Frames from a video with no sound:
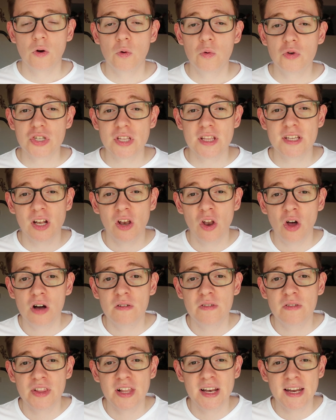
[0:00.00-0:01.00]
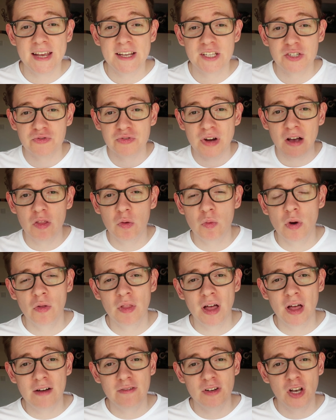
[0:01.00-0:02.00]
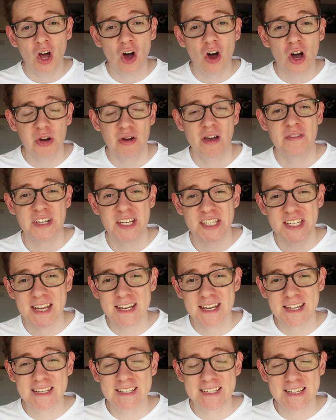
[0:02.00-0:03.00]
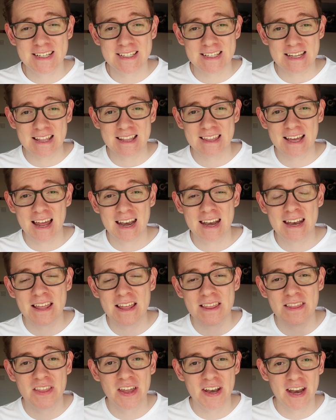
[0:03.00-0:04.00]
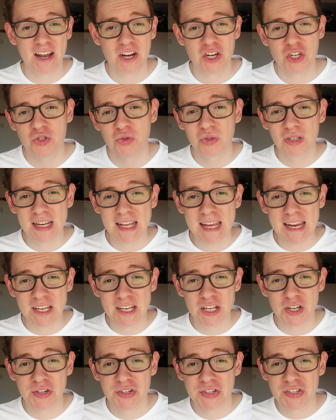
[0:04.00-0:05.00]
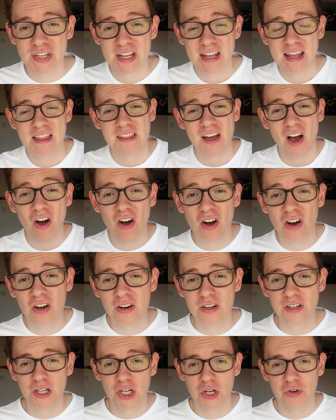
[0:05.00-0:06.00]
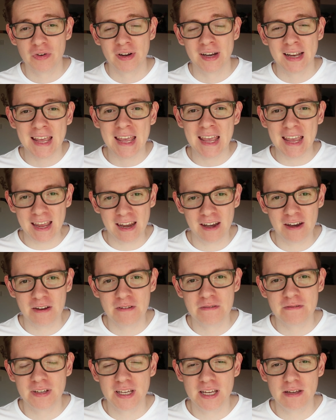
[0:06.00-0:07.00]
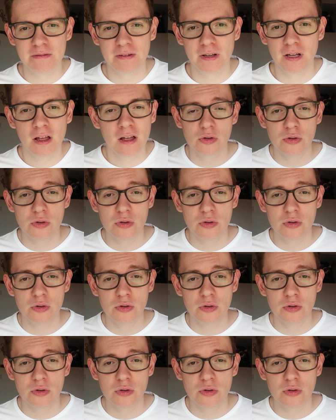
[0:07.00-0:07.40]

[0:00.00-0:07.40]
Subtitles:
Also, there's a lot of other leagues around the world that have a lot higher average attendances than the National League does that aren't currently in FIFA.